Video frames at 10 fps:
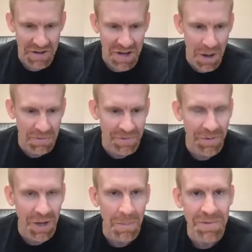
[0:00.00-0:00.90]
comes
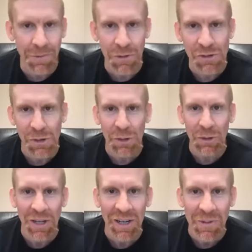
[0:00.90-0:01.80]
full circle
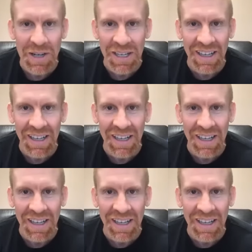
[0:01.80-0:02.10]
there when you.